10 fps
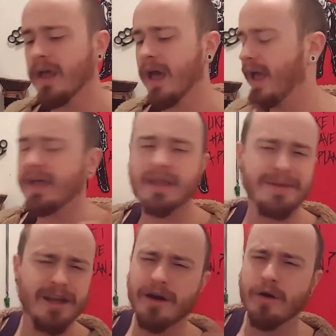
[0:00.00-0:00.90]
Hey, let
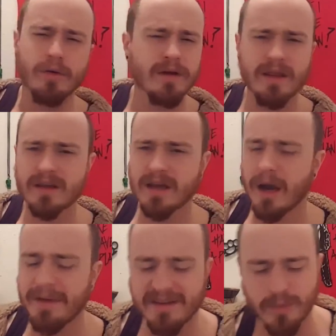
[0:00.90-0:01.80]
me know in the
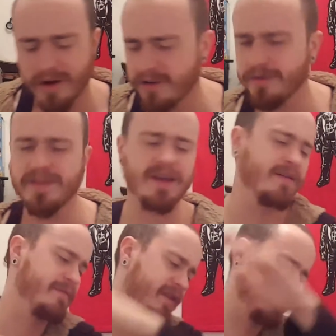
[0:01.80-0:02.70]
comments, what did you think
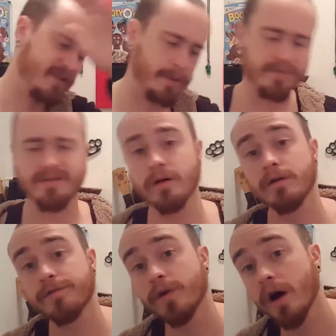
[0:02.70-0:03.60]
of this episode
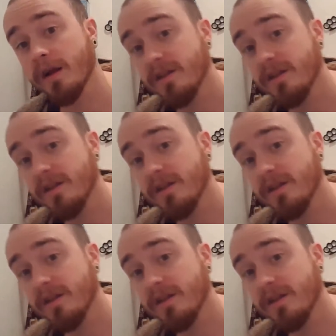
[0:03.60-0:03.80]
of Raw?